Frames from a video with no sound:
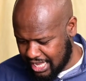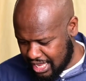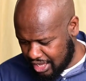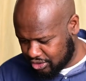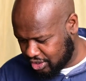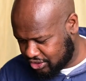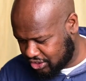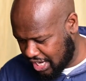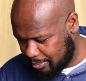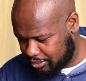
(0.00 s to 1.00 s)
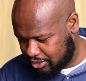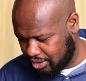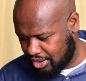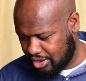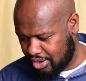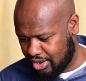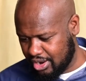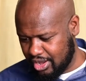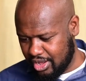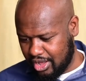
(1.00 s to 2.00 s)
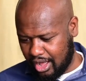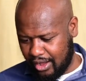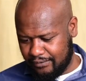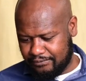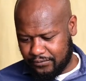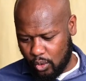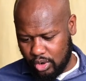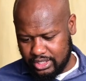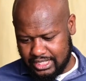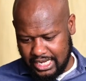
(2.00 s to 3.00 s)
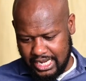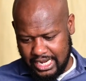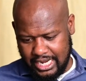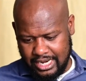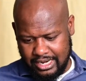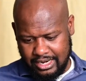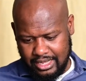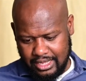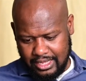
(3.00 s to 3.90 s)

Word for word: Let's go to chapter uh, fourteen.